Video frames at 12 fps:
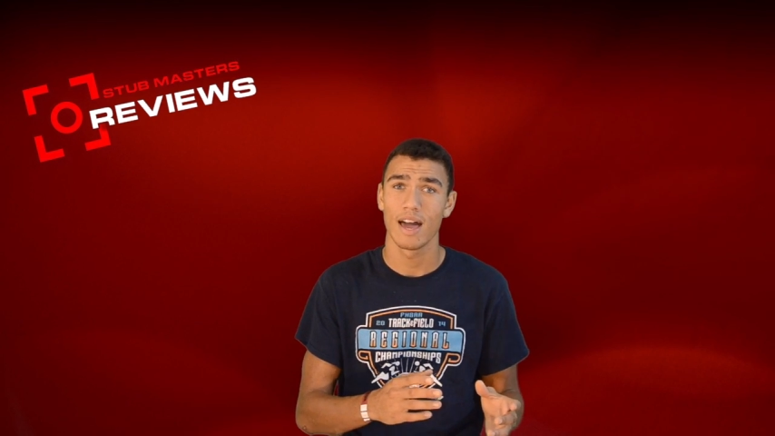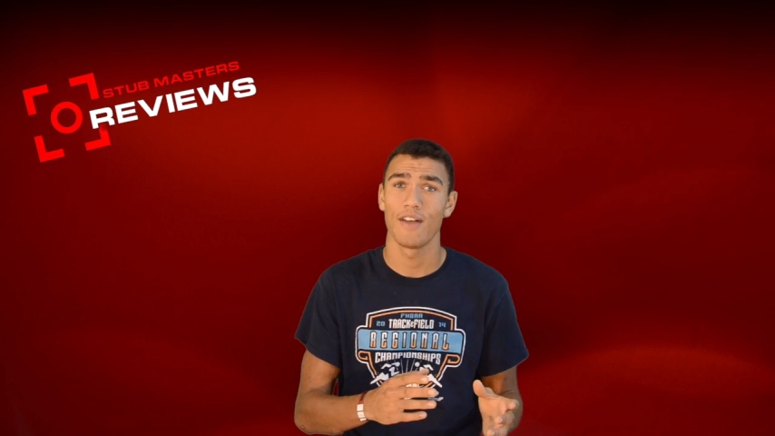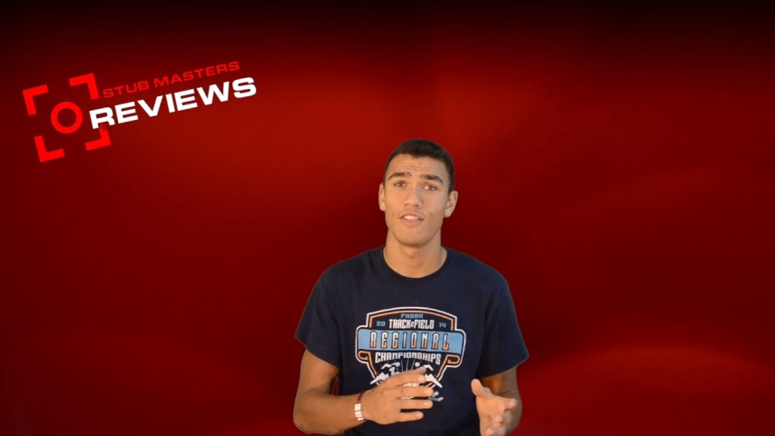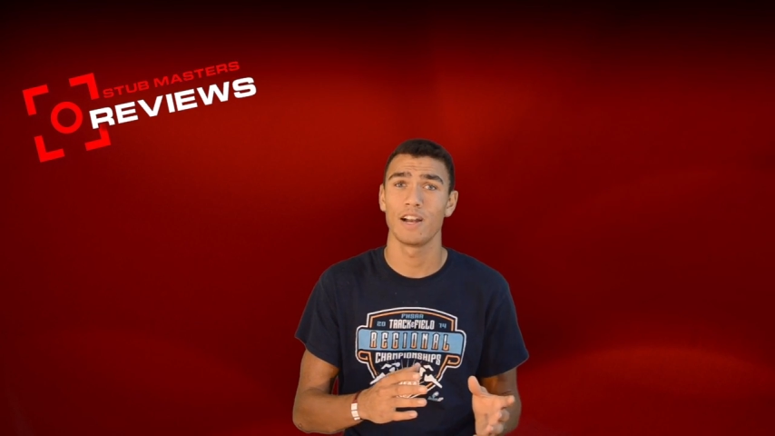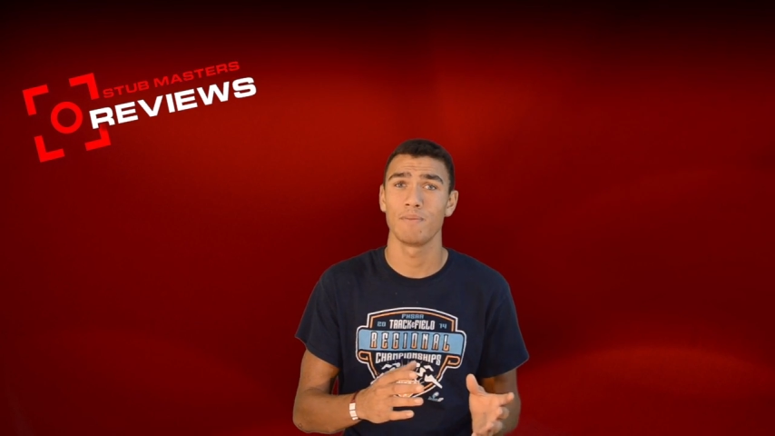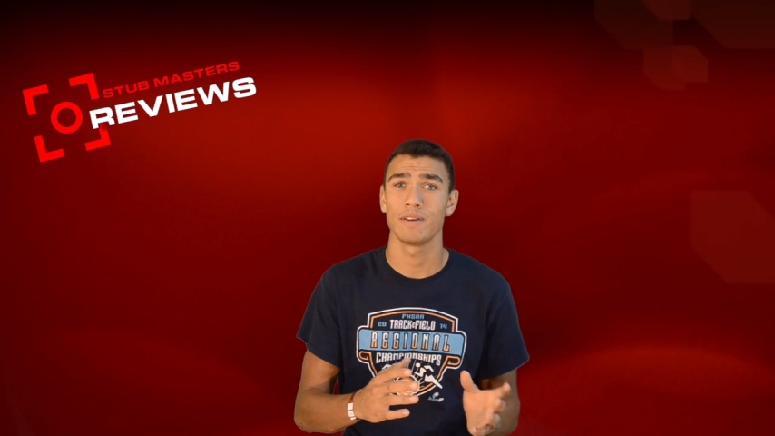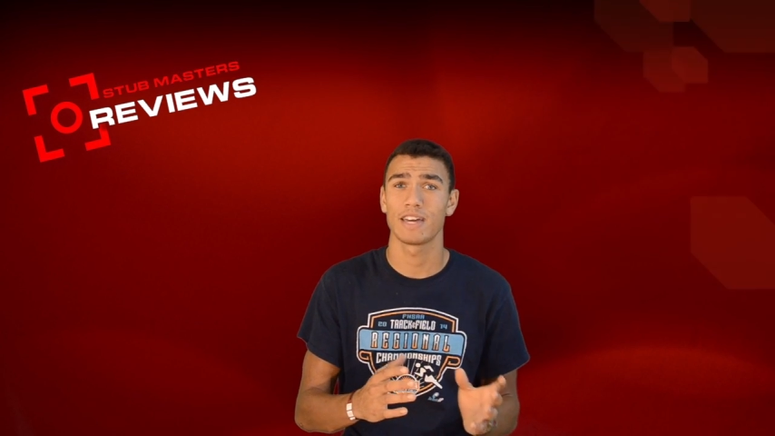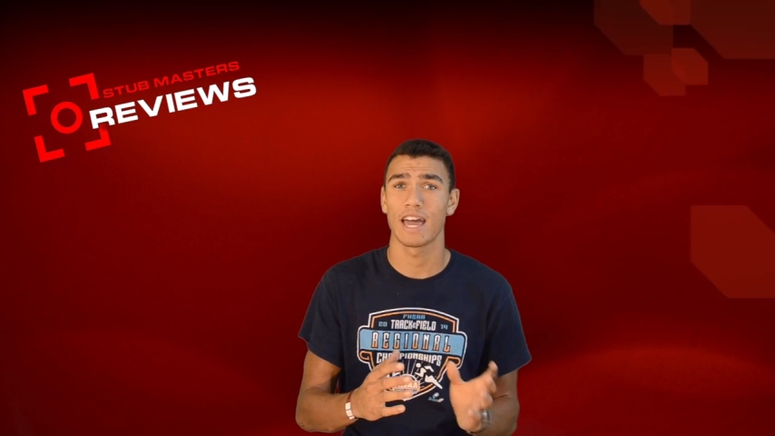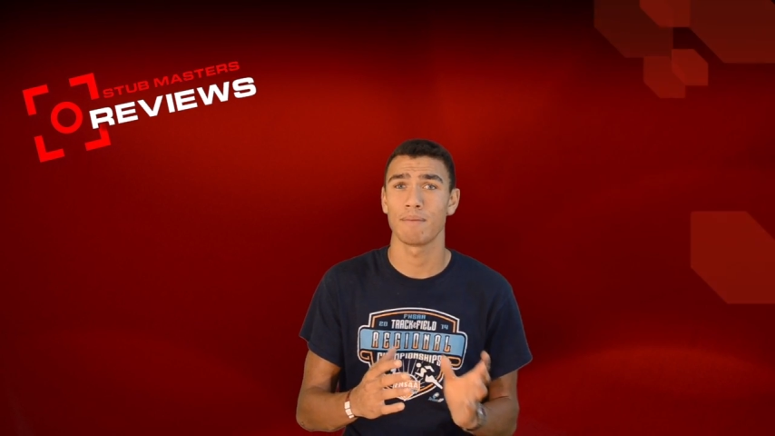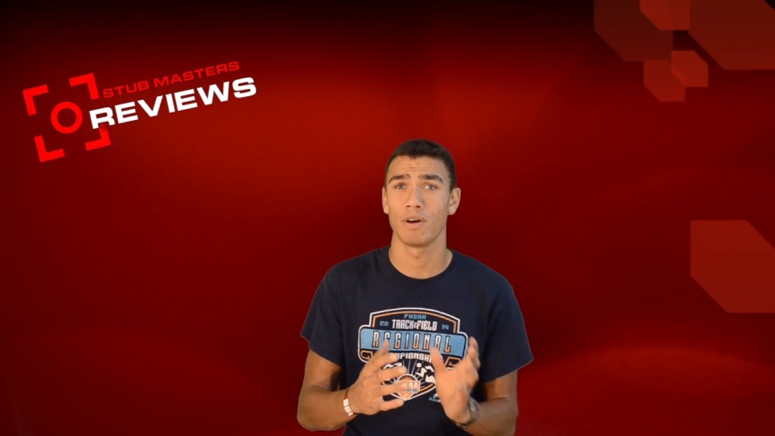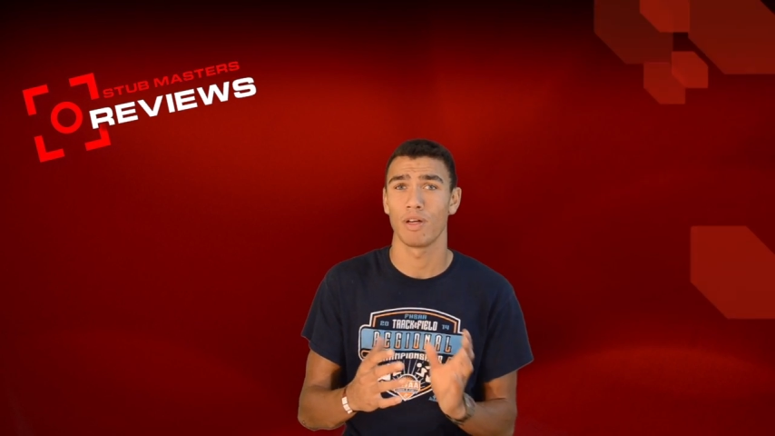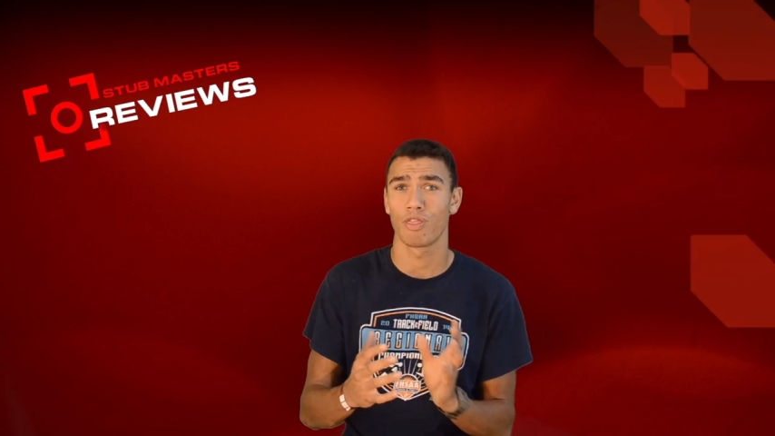And then it
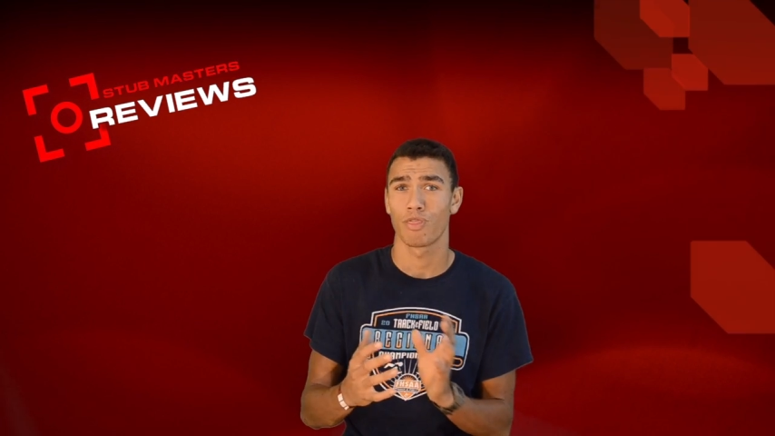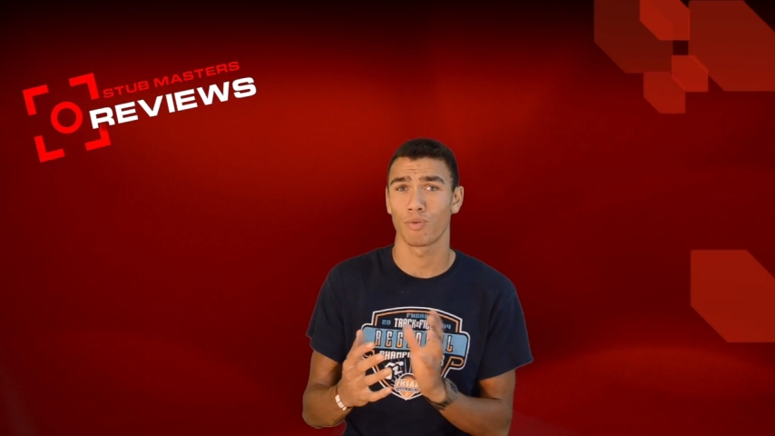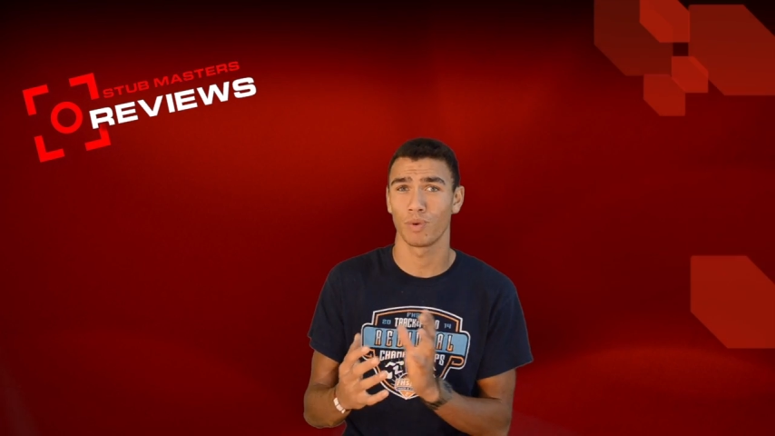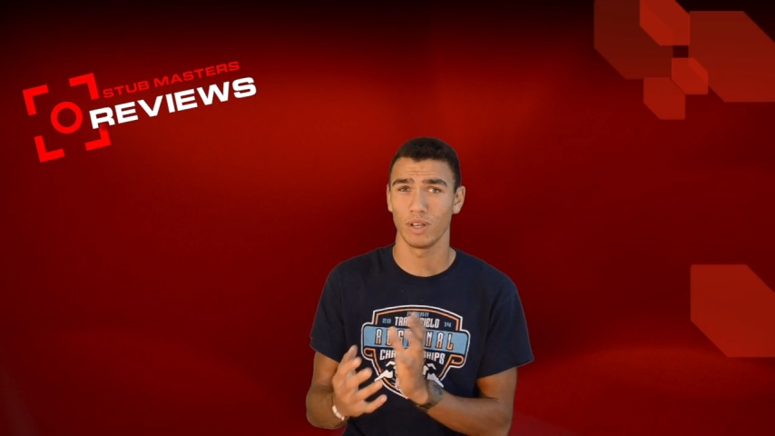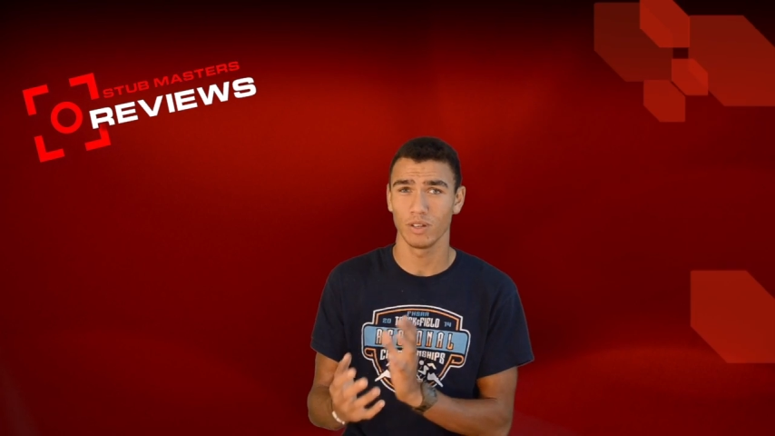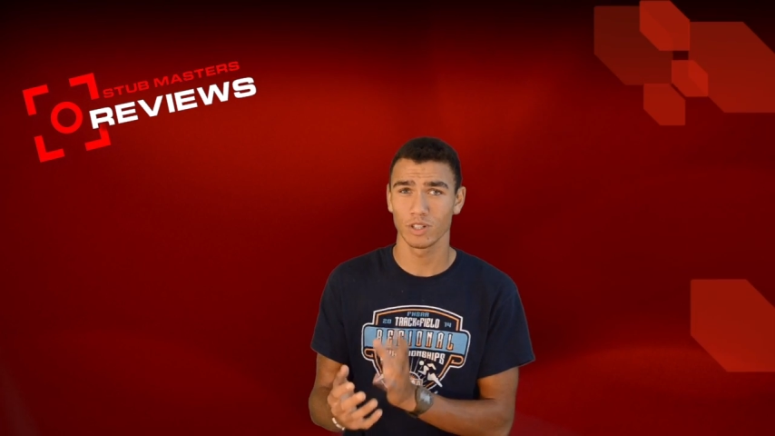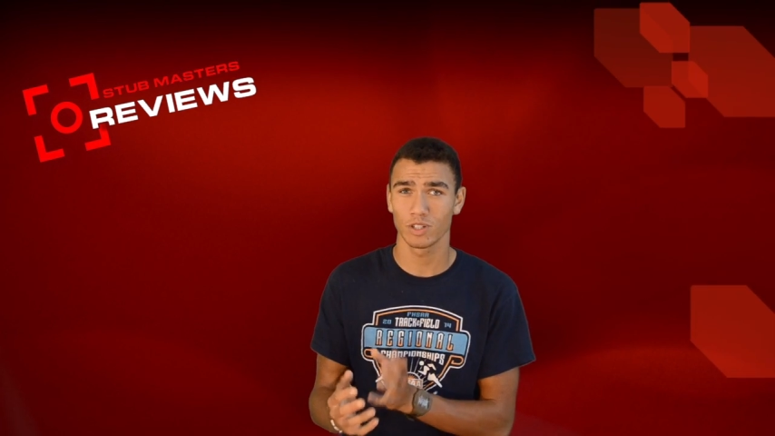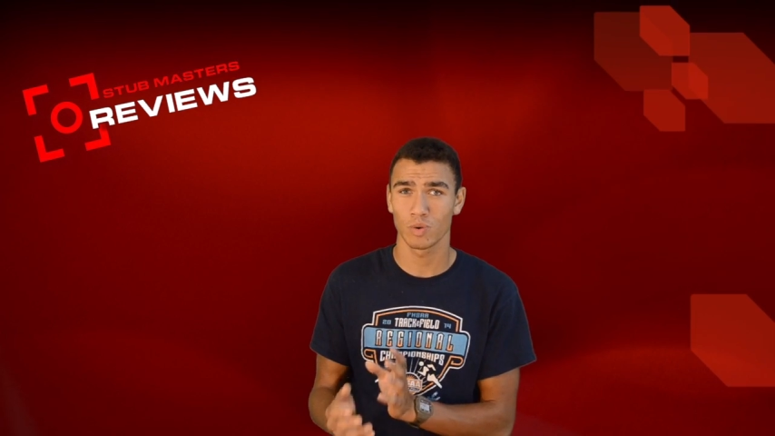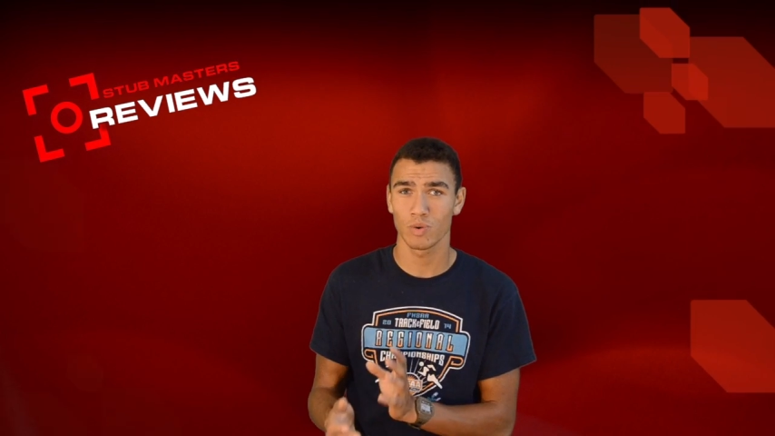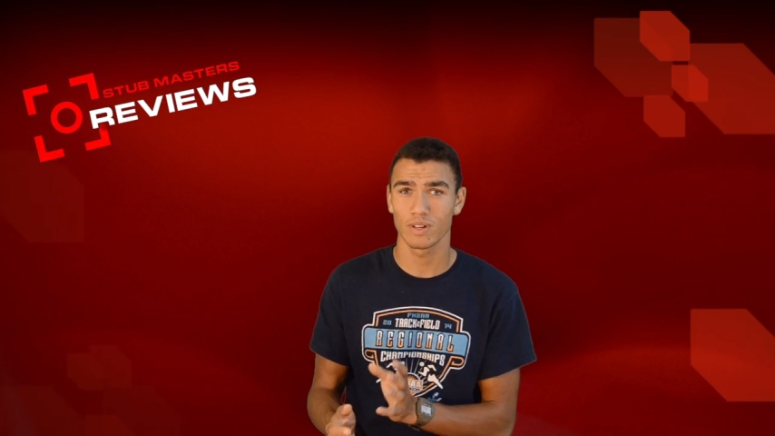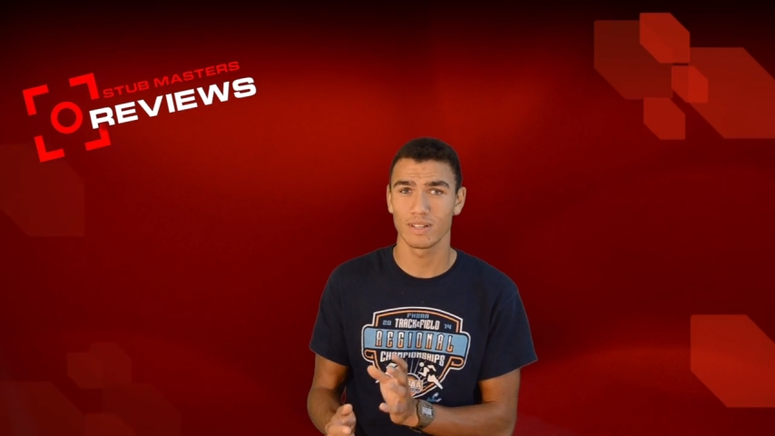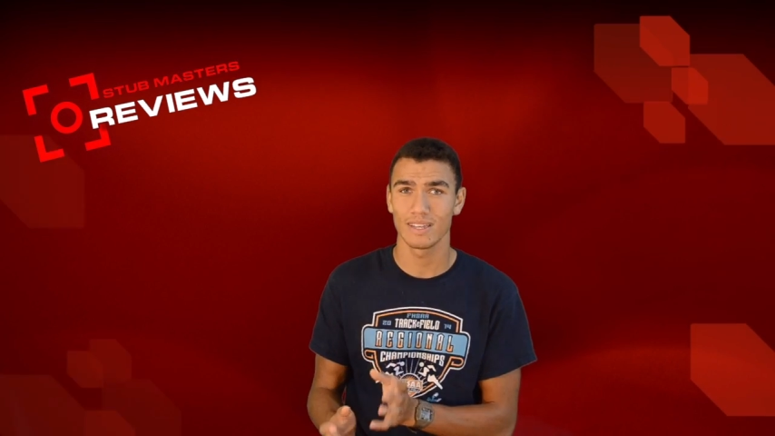became a thriller
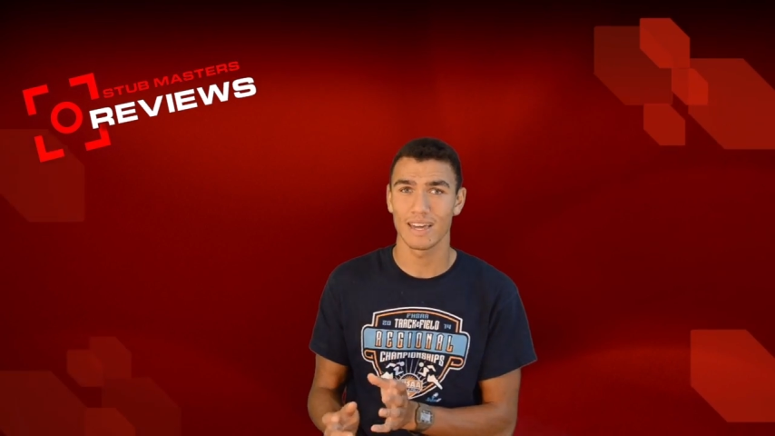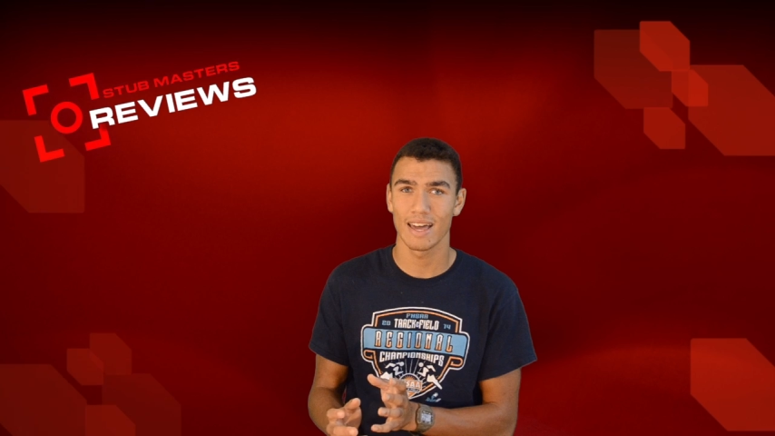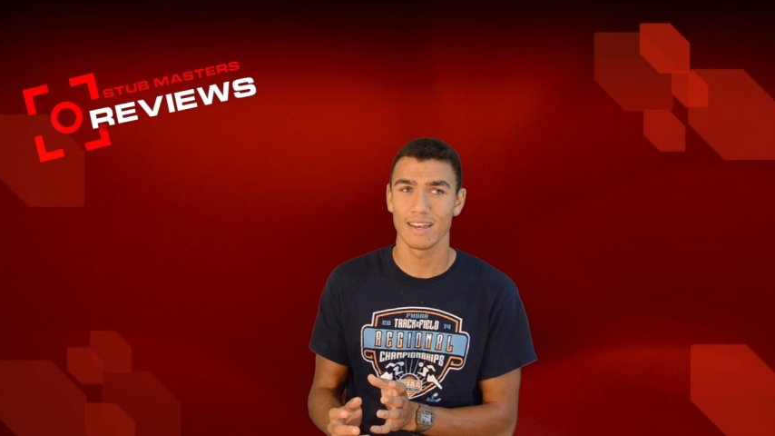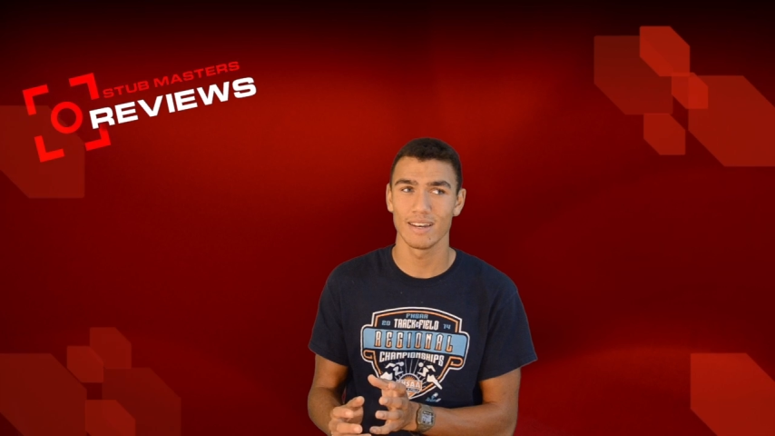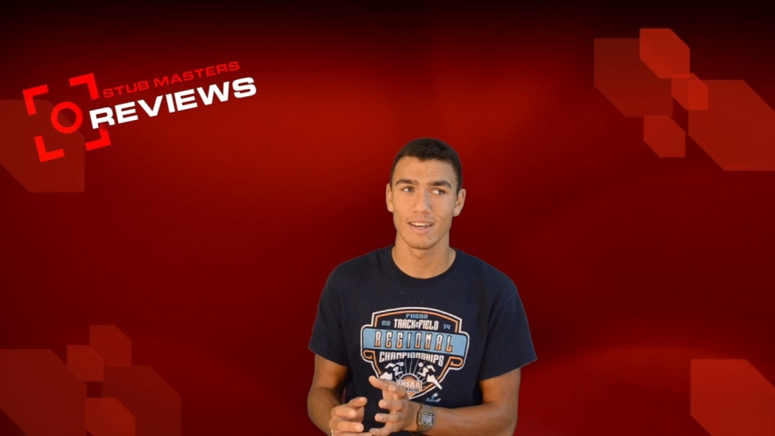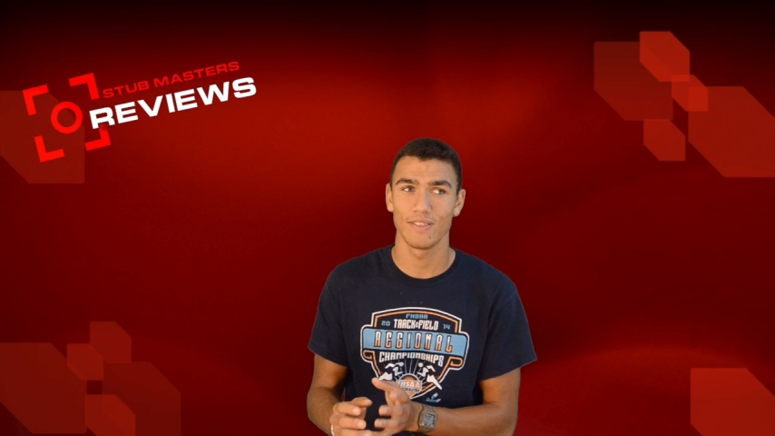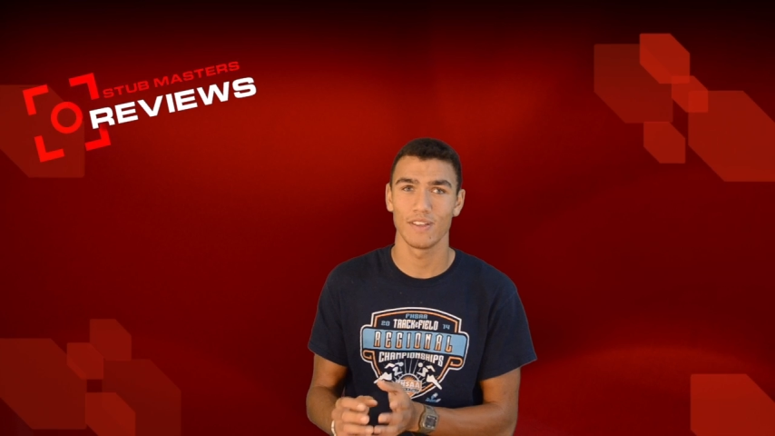towards the end,